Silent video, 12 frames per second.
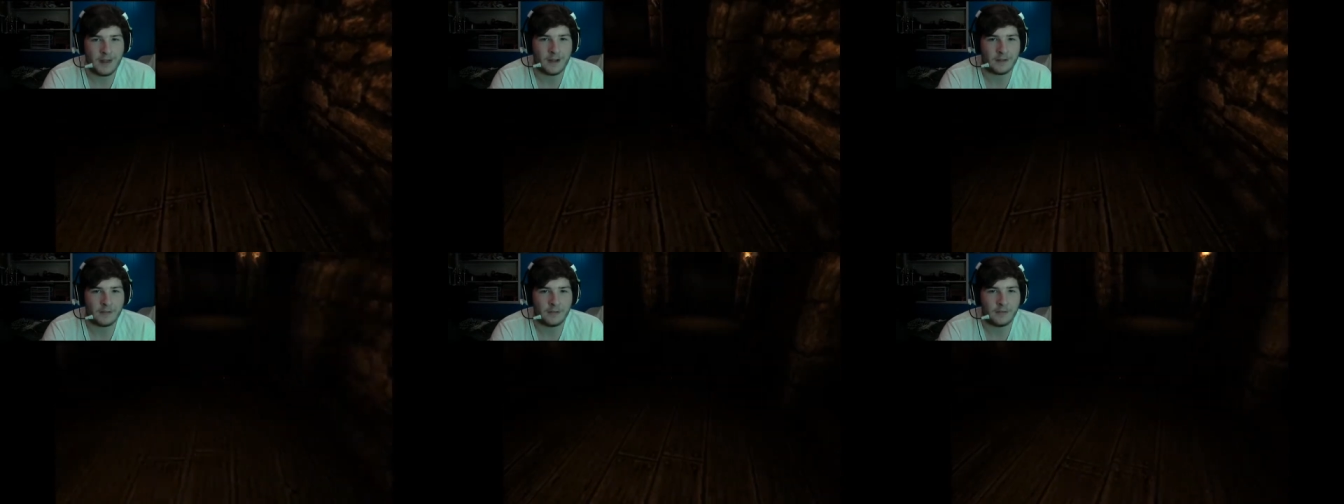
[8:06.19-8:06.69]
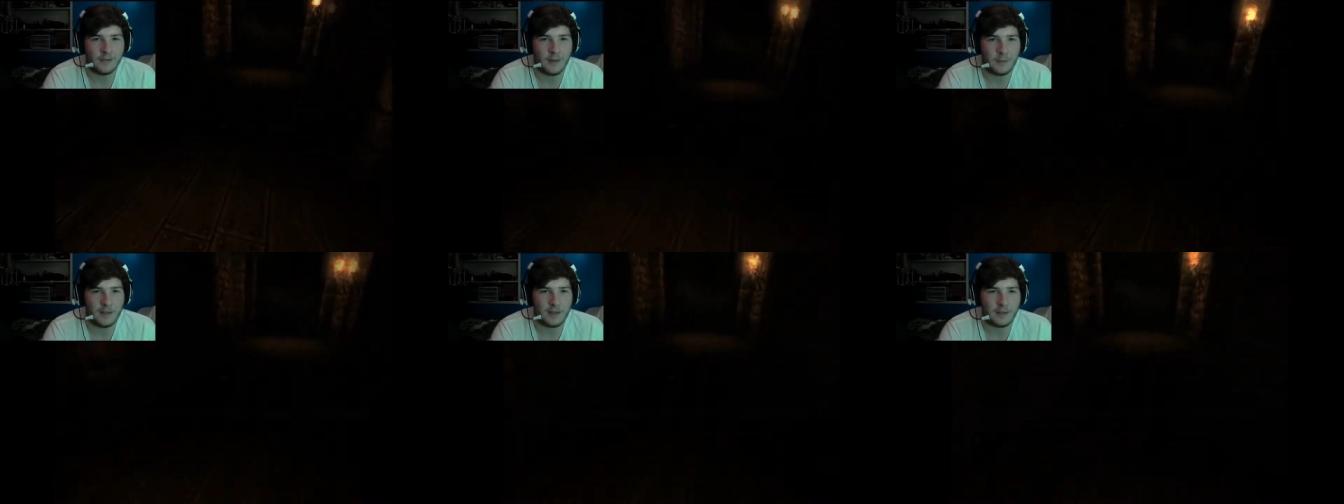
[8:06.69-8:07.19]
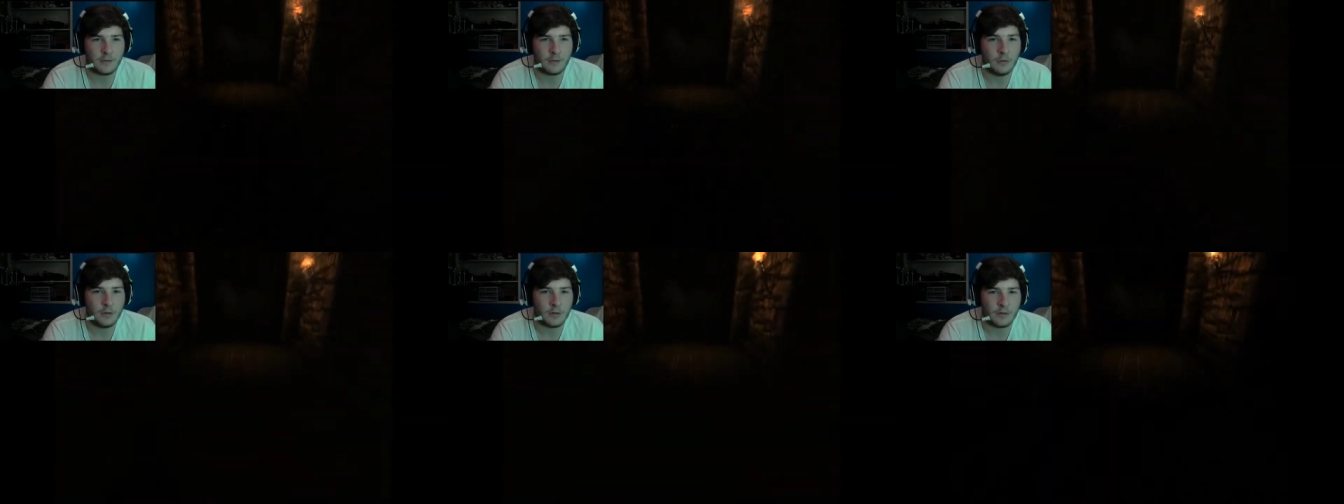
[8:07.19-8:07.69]
so there's gotta be like a tool
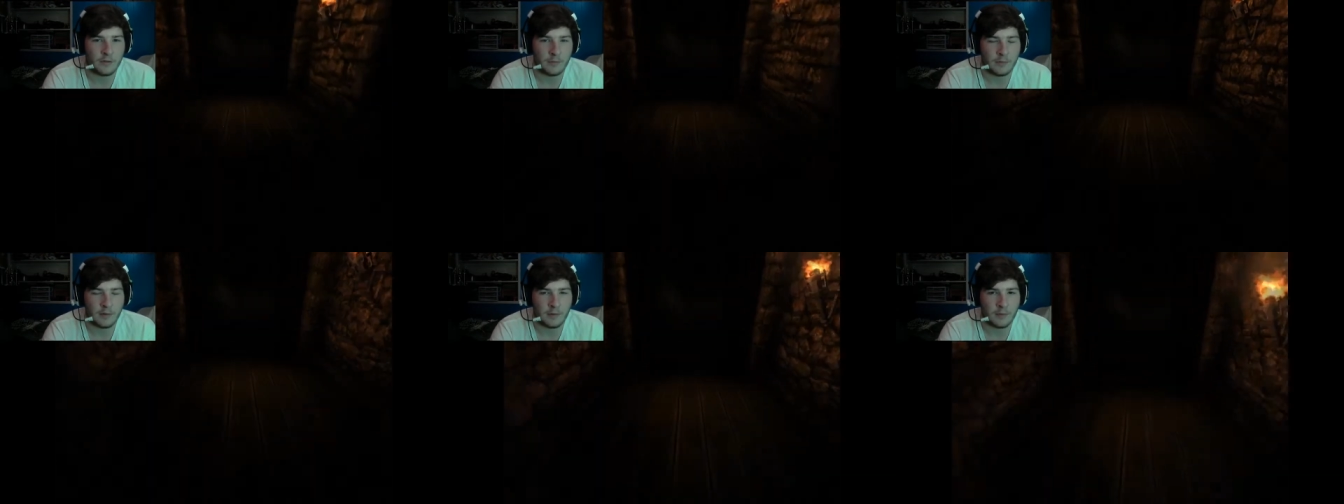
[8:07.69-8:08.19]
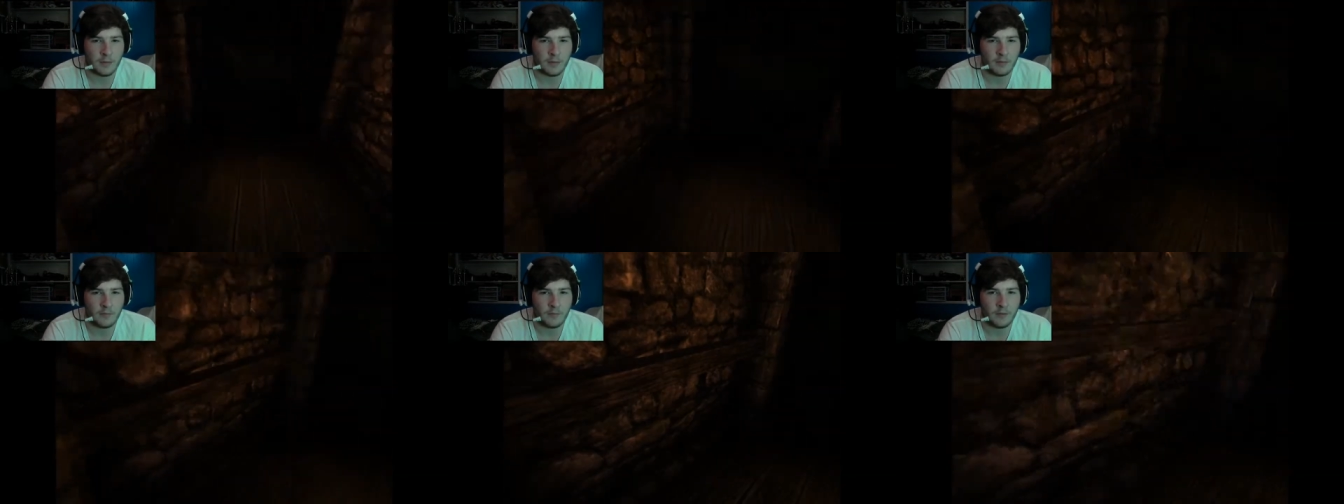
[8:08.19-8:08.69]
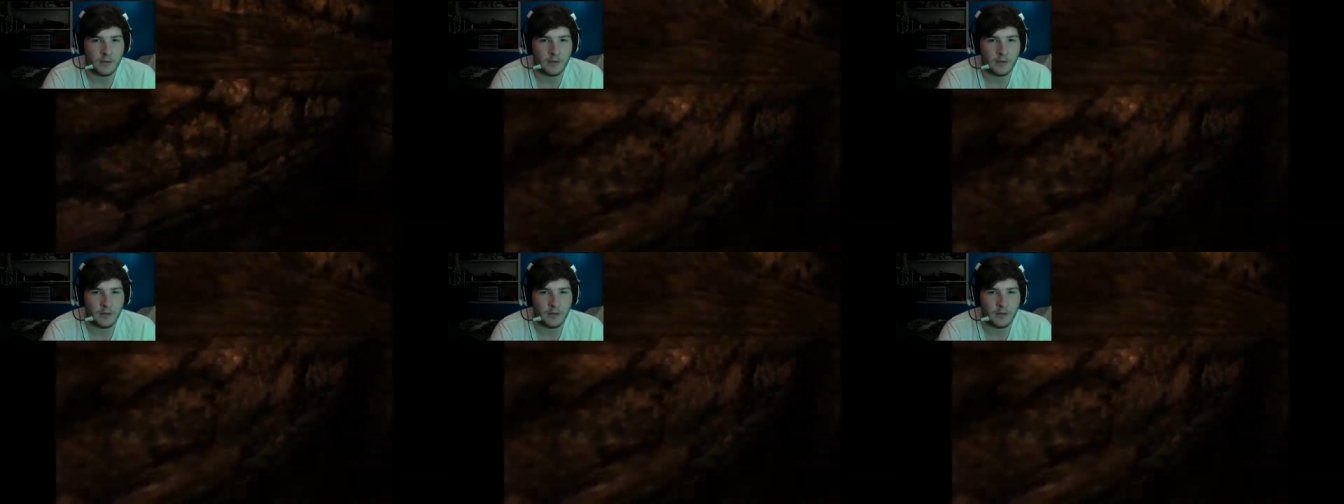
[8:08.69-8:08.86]
or something we're looking for.